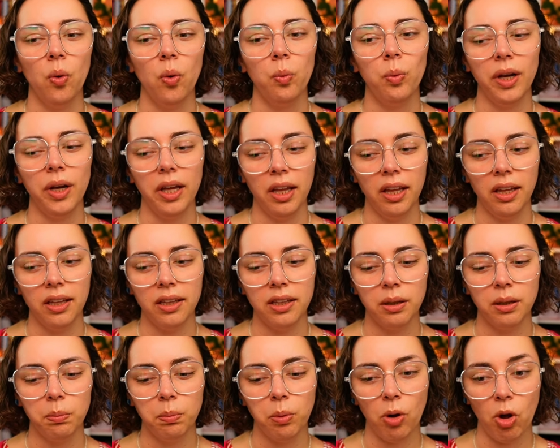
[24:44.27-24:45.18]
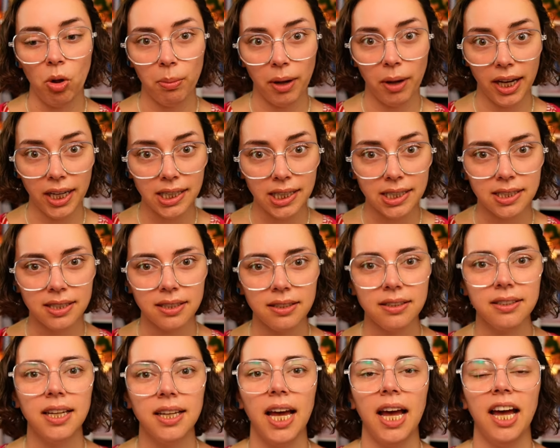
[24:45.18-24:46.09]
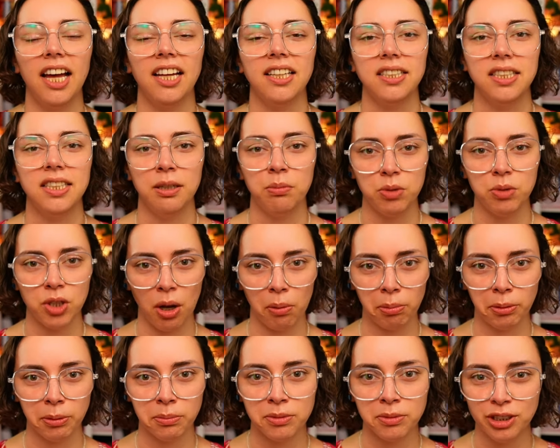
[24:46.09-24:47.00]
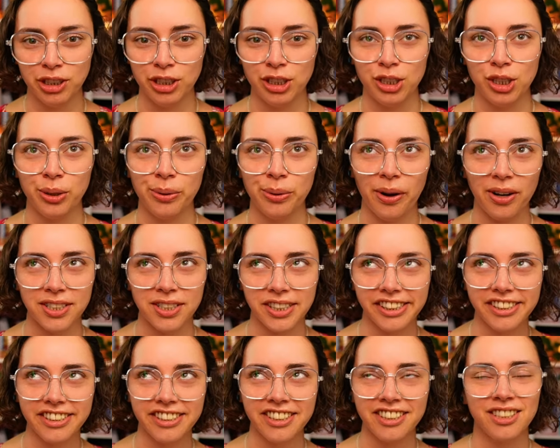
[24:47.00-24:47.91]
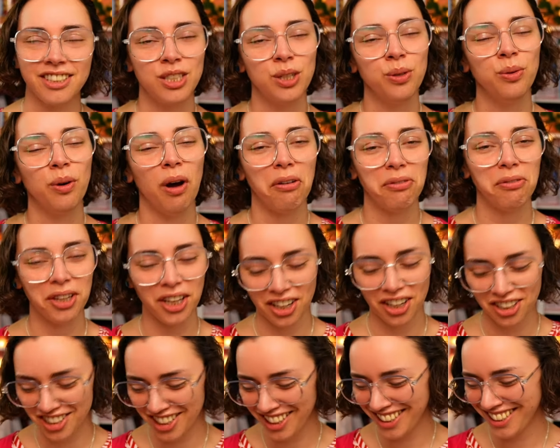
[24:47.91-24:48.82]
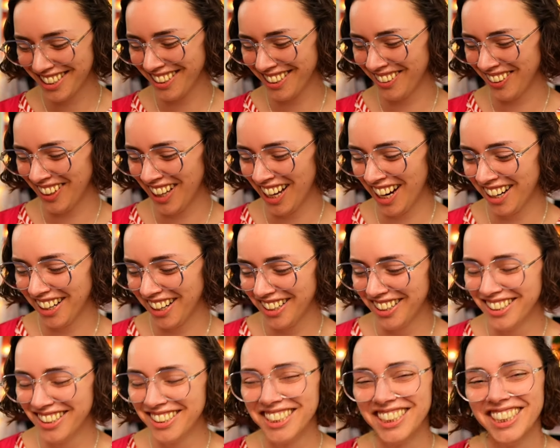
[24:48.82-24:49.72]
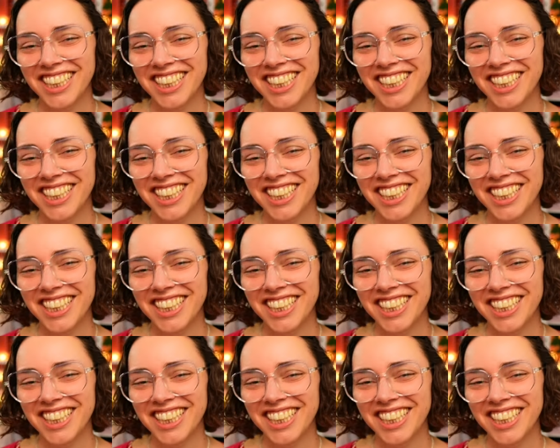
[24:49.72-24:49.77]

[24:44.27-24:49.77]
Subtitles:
with Paul Myatt and Tim Topham, so the two of the Aussies who are there.